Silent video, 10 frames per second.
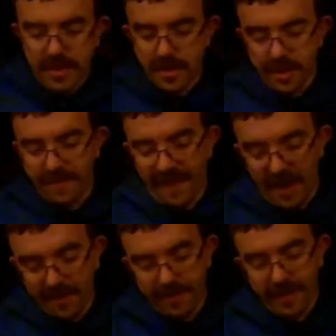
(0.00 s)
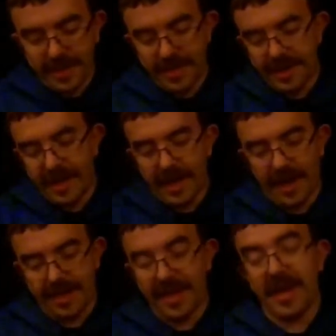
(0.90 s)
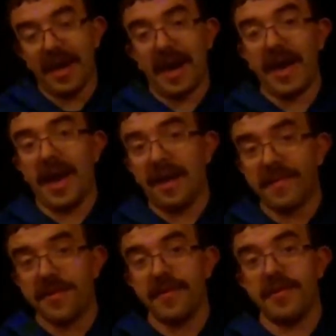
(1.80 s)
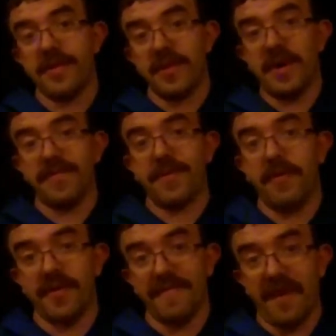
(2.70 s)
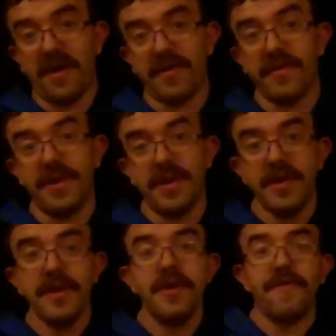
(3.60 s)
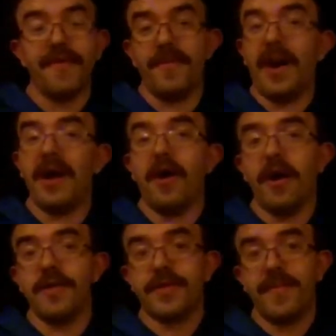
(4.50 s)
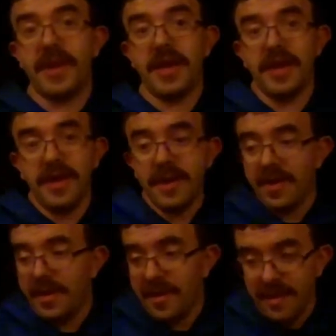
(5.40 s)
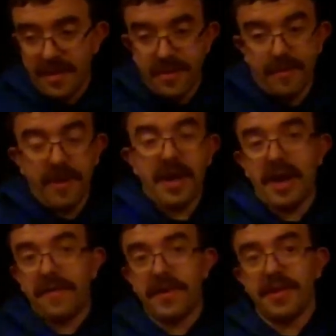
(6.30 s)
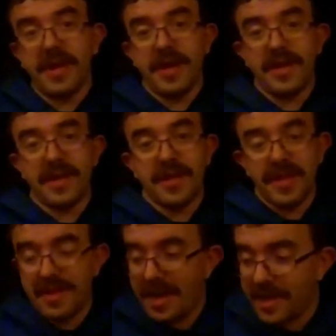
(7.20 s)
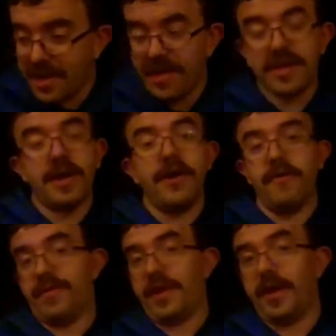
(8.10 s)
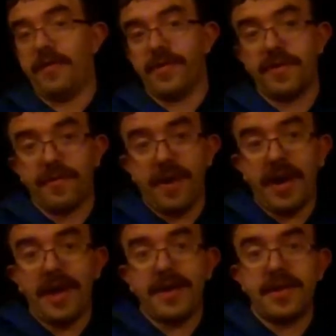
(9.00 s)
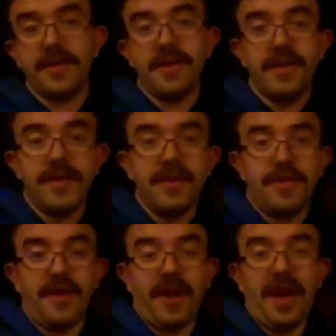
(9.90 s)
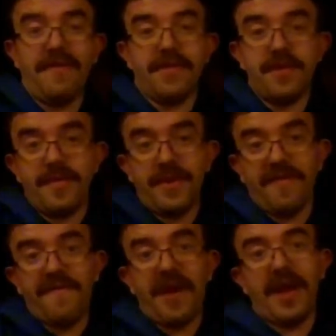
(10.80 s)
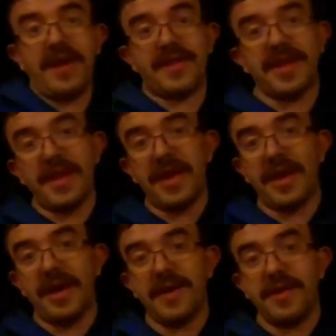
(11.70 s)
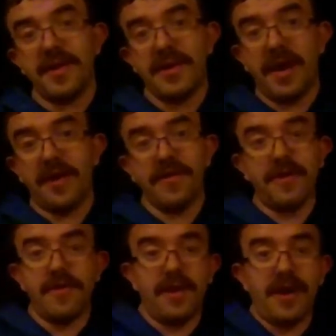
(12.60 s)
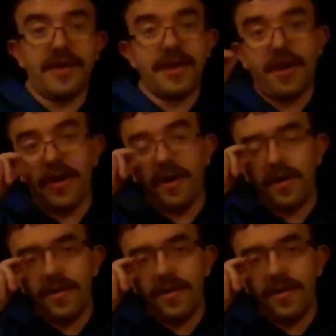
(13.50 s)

two Valkyries and DX, and I absolutely love throwing the Valkyrie. For my arm speed, the way I release, they just go. They go straight. They have a little bit of fade at the end, not a lot of turn.